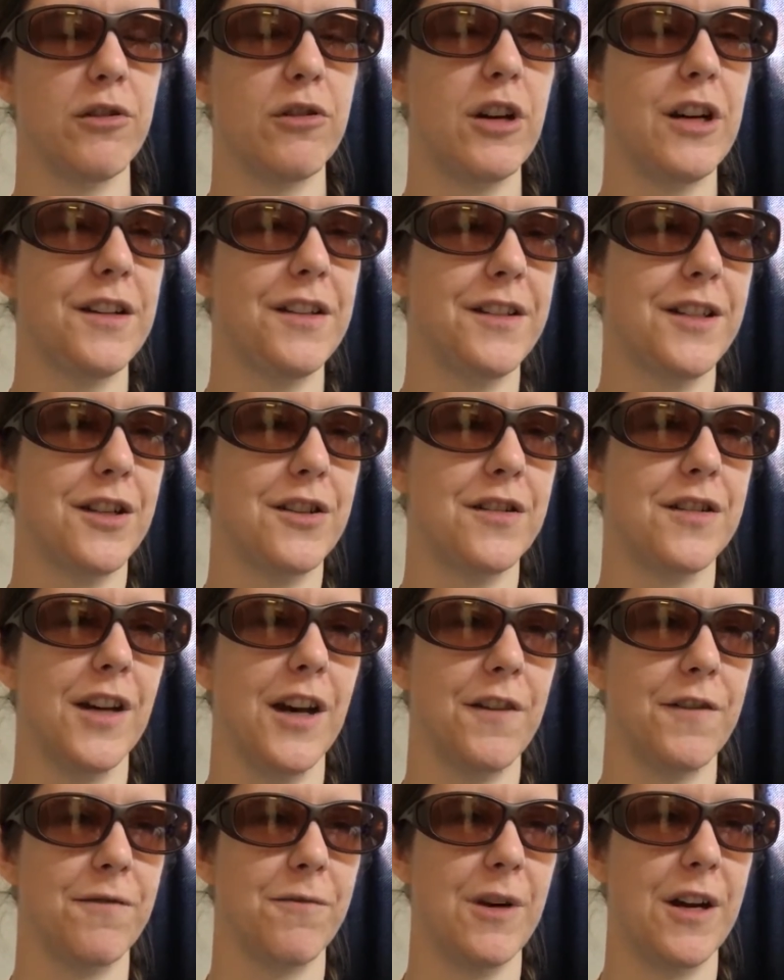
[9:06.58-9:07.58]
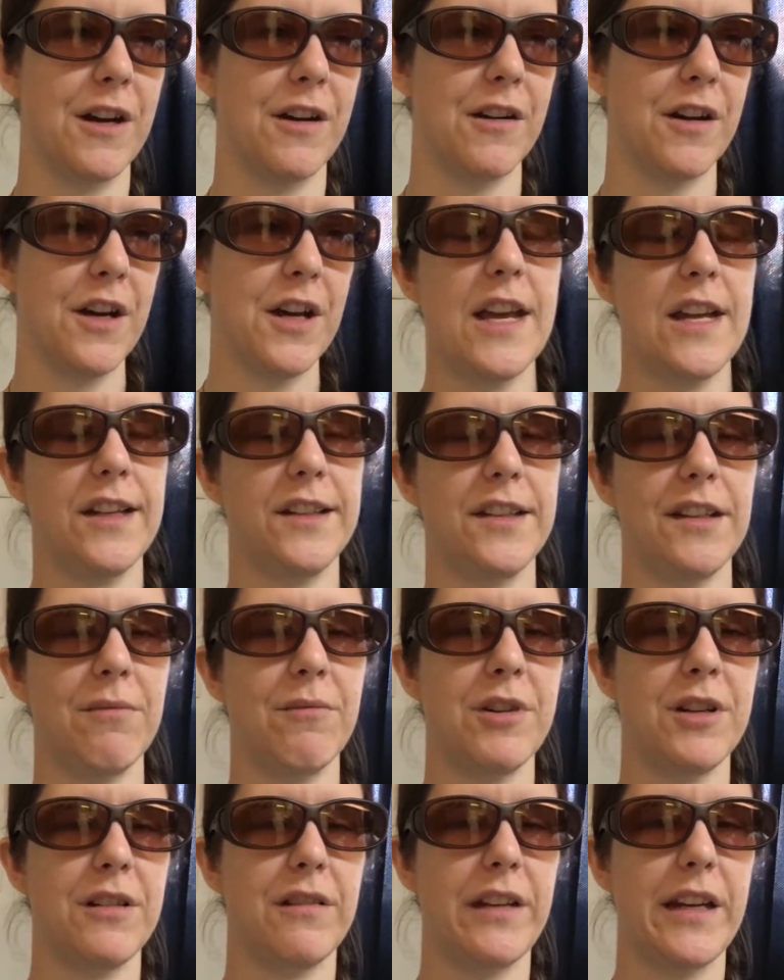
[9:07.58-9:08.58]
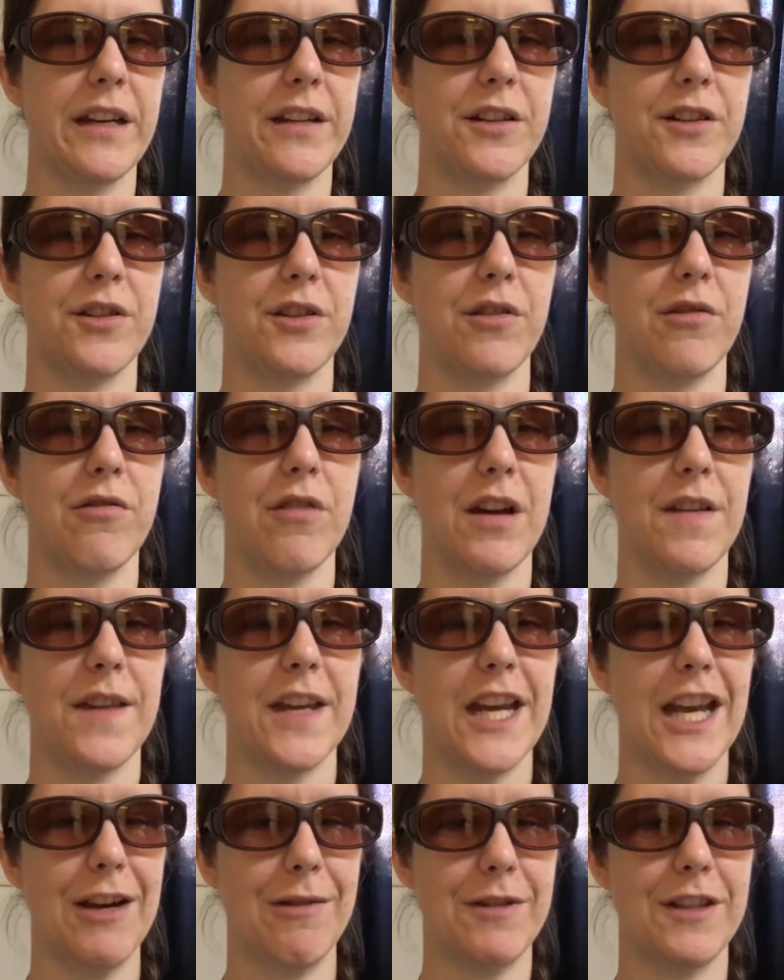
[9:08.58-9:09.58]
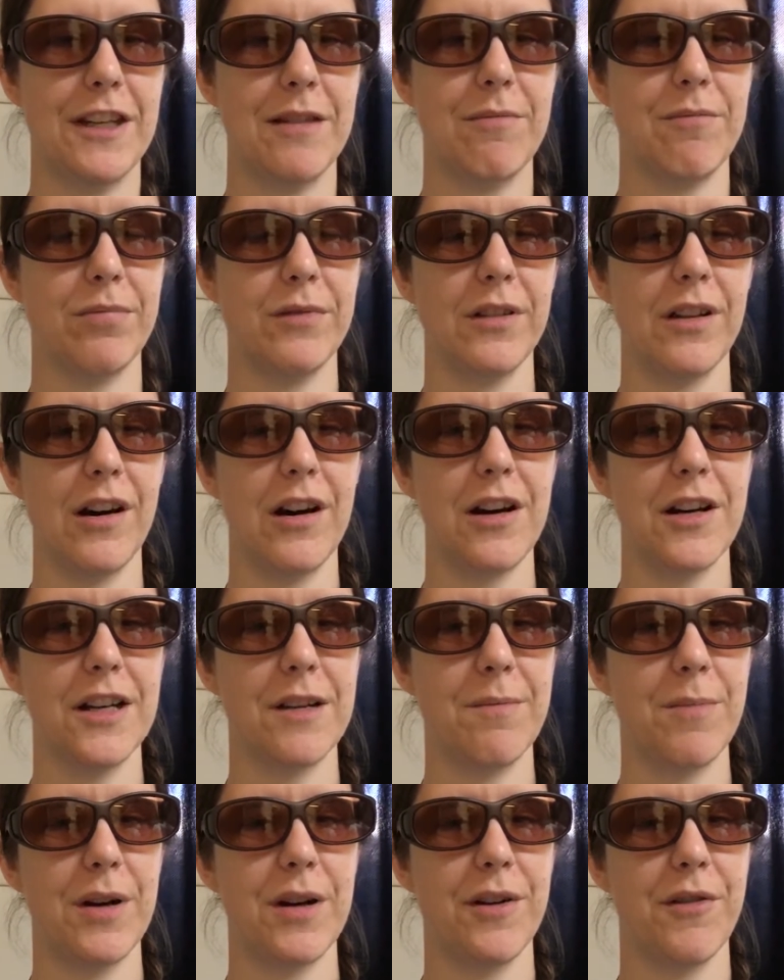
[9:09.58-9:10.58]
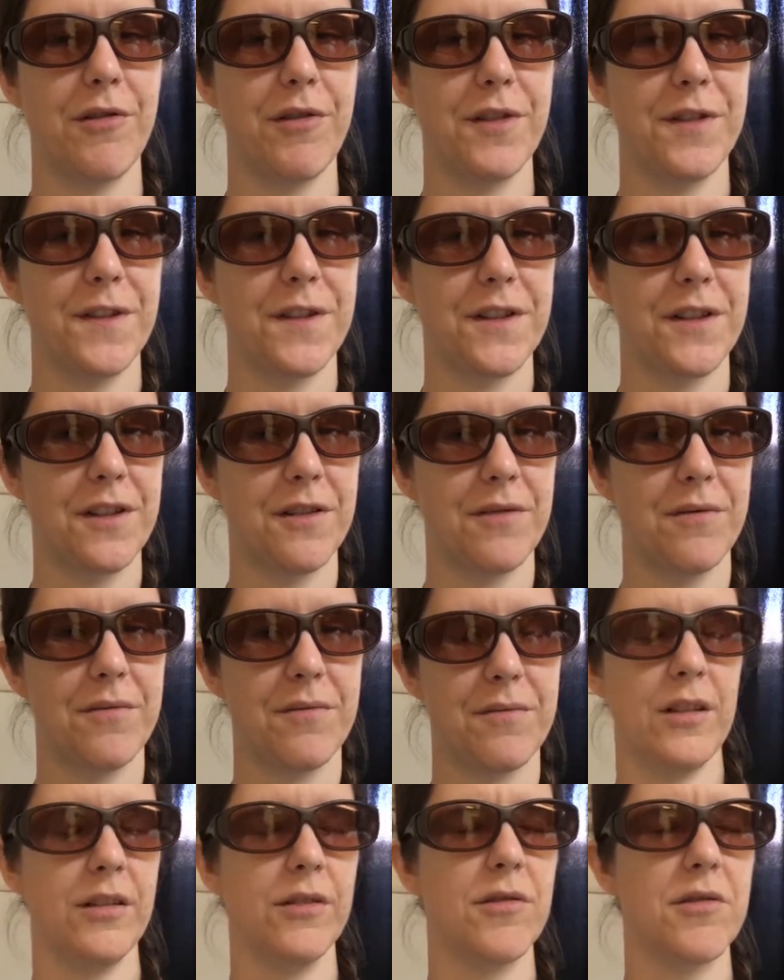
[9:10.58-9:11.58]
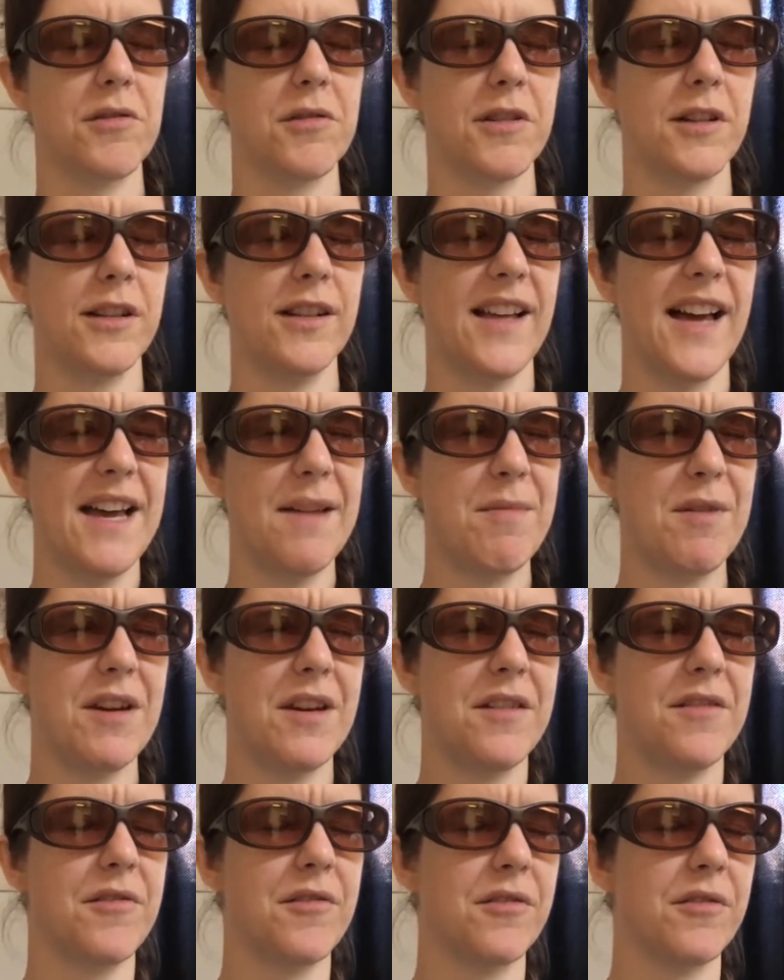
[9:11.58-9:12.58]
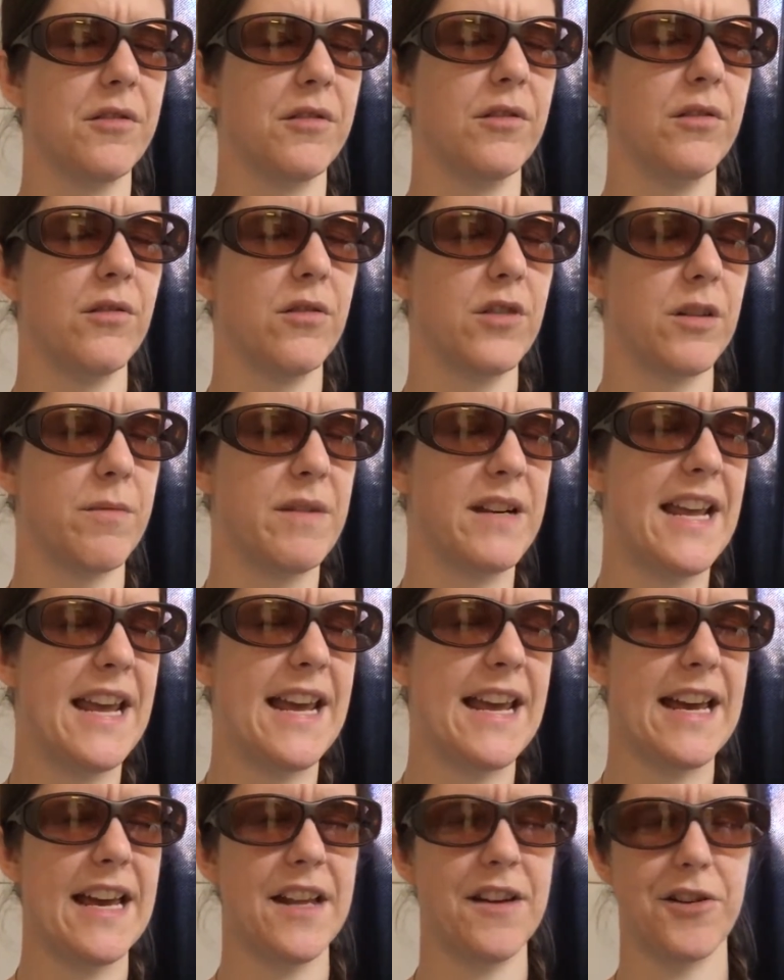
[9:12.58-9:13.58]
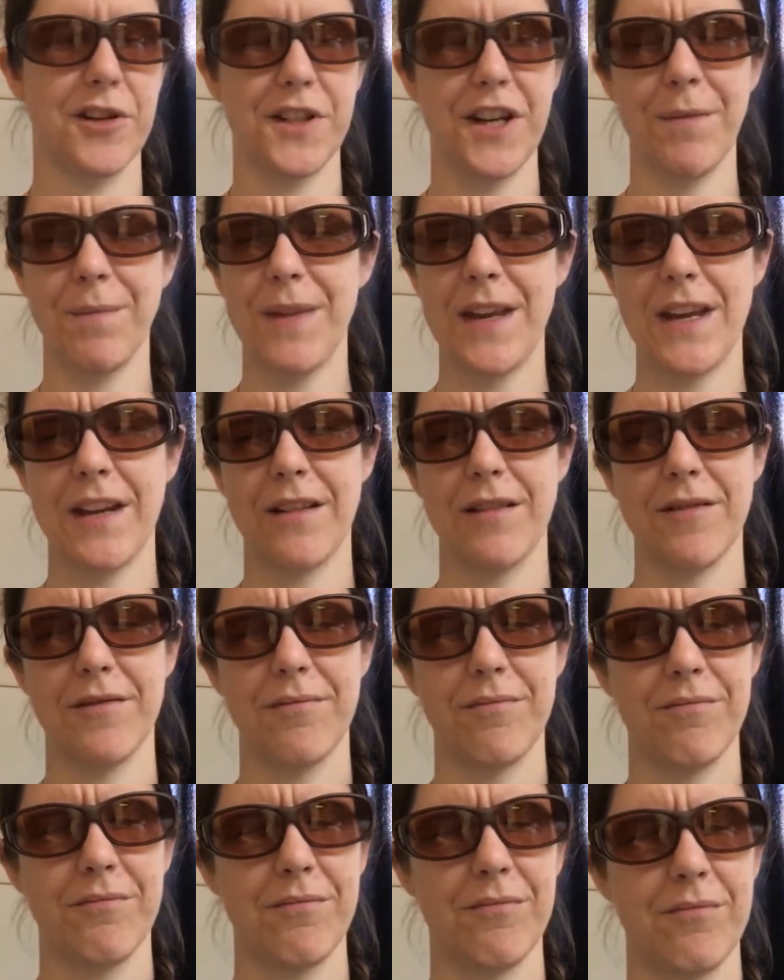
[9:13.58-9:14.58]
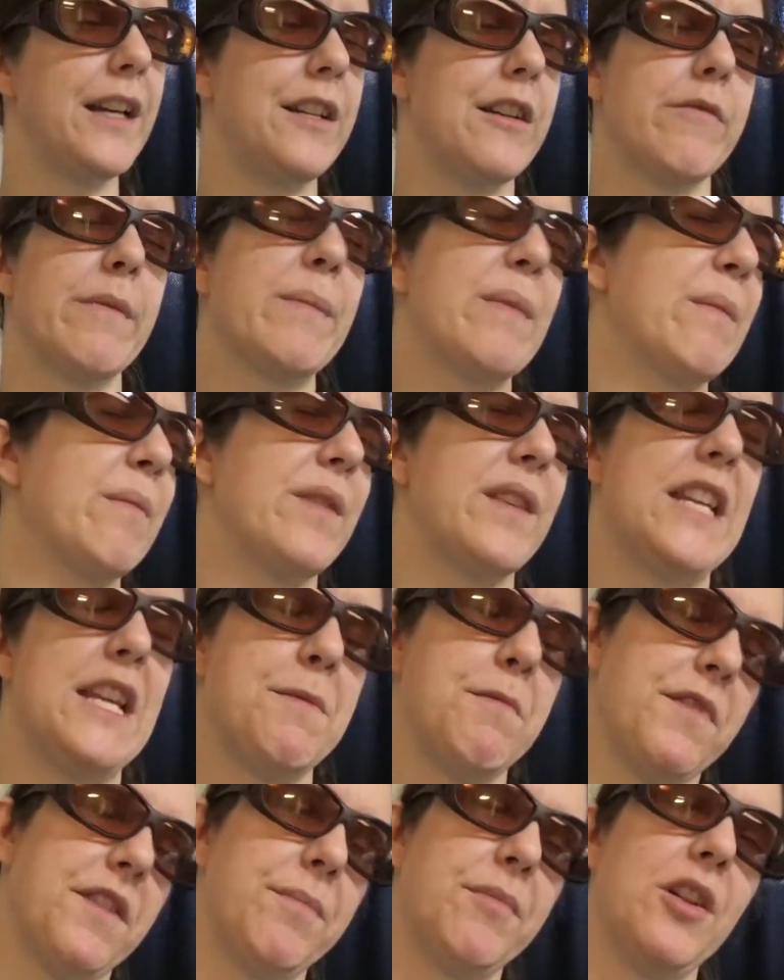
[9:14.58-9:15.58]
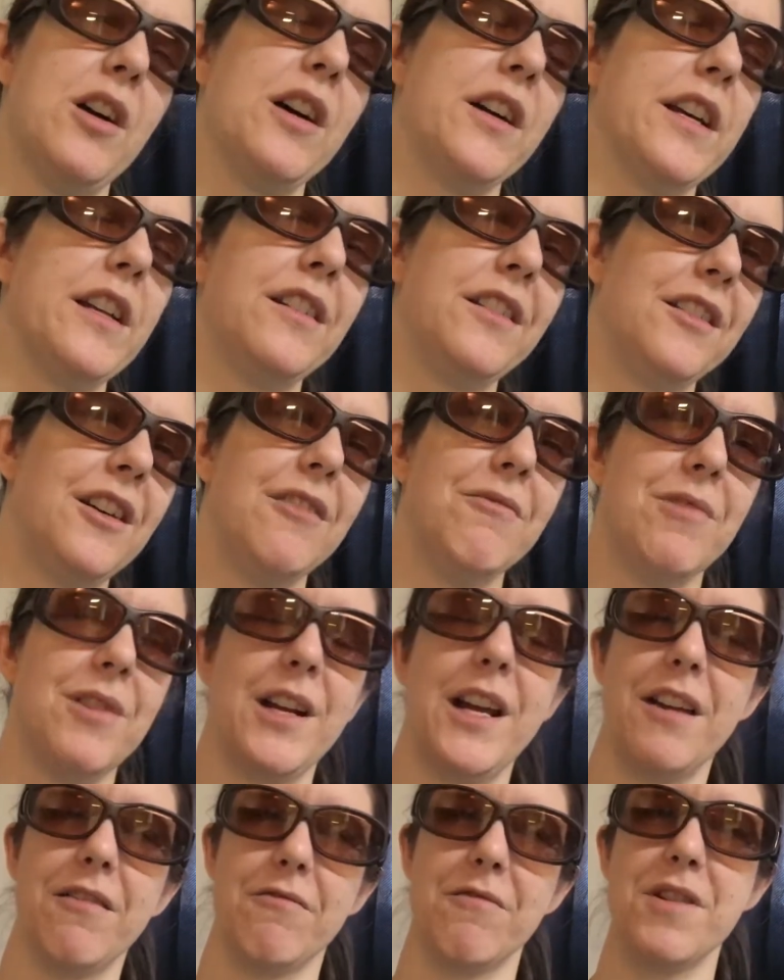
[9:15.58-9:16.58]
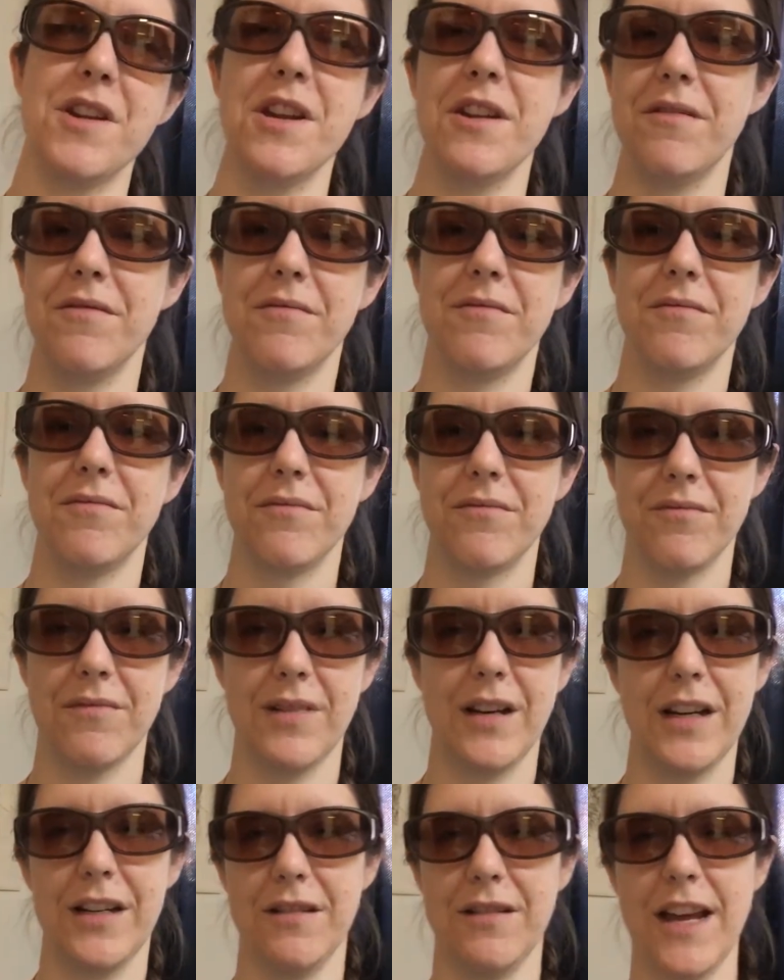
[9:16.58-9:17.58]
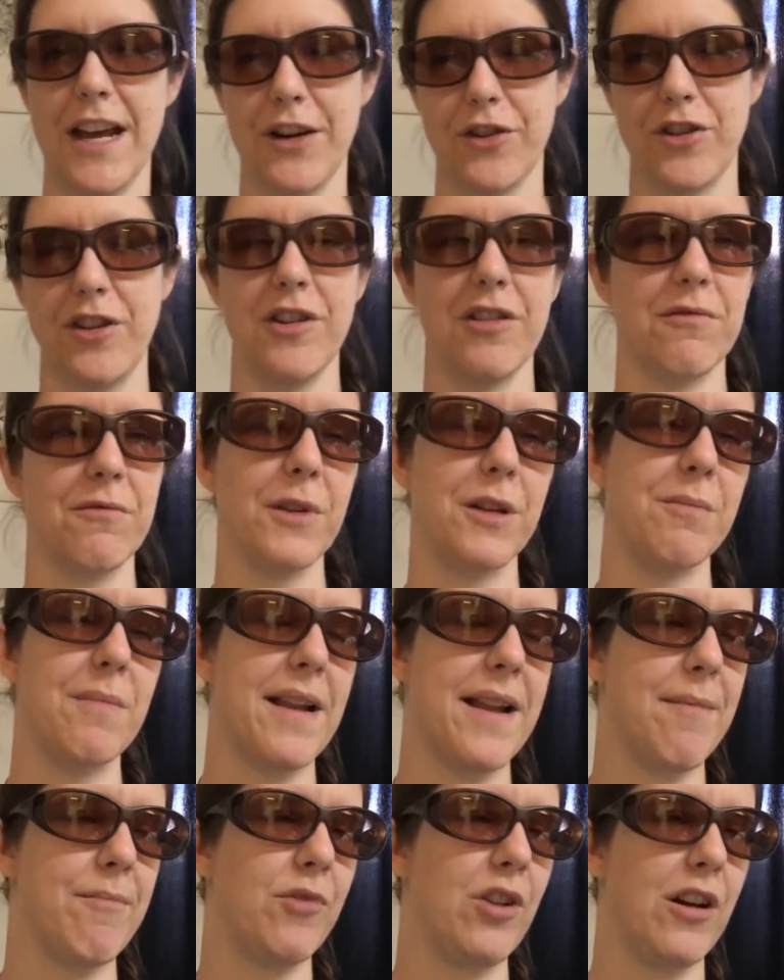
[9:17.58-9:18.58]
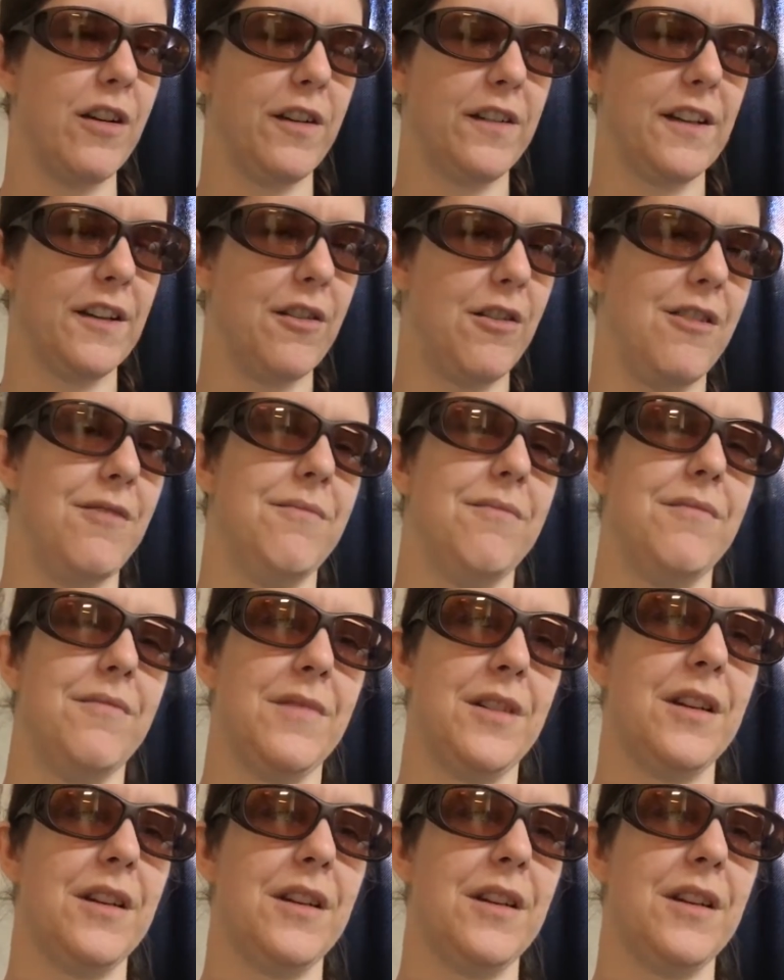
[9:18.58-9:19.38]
cross-stitch software, and someone linked to, I think it was a blog post, Lord Liban or Lorbidan or something. I don't remember the name of the blog. It's not one I read. I actually don't read many blogs at all.